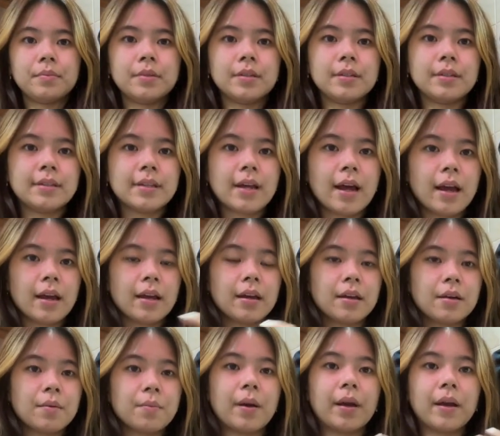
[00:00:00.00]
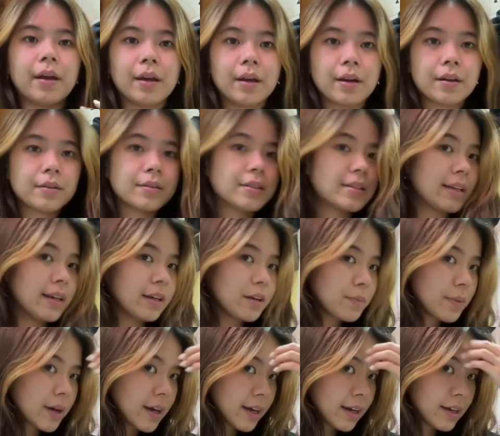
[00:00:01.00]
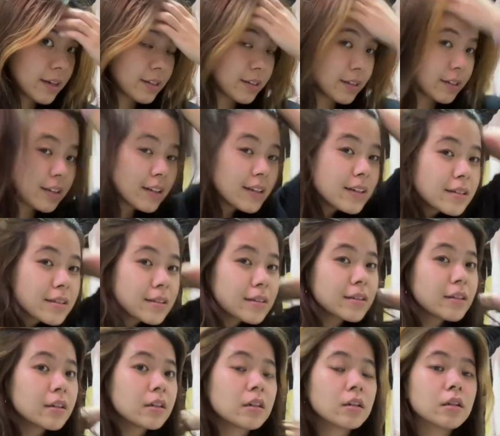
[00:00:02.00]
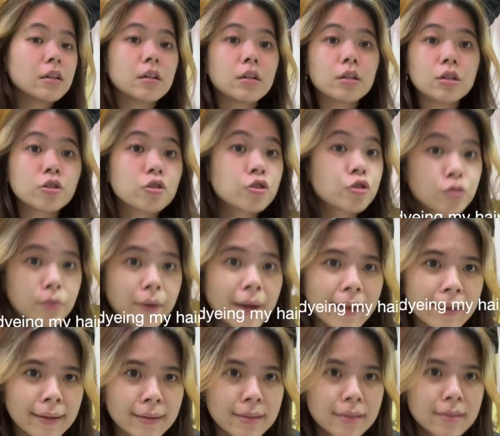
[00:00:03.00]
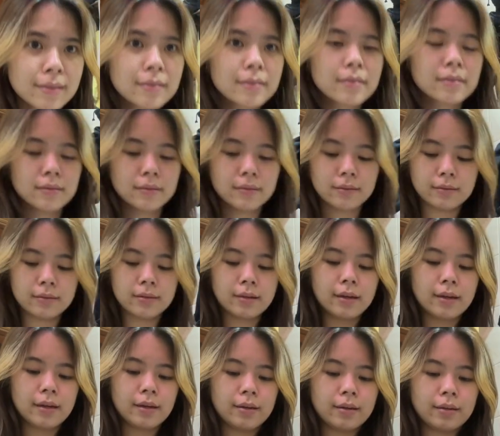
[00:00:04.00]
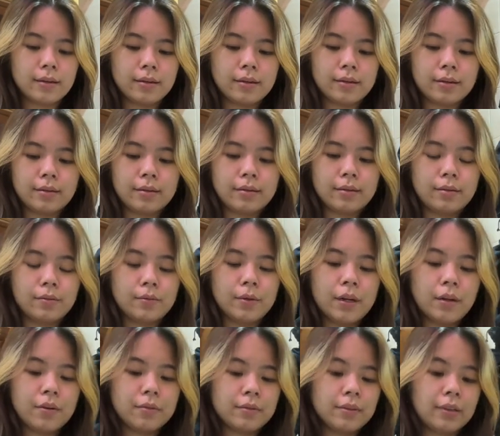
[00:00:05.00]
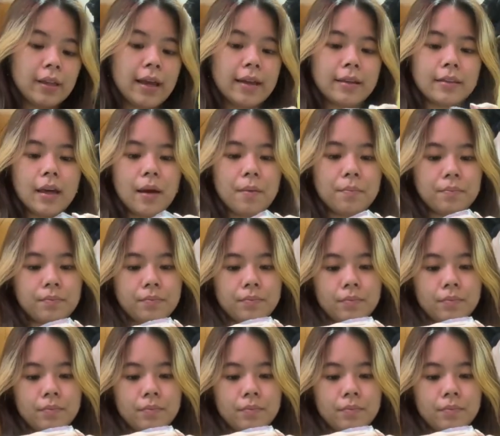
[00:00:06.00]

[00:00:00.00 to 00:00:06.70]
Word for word: to dye my hair. Say goodbye to these streaks. I don't like them.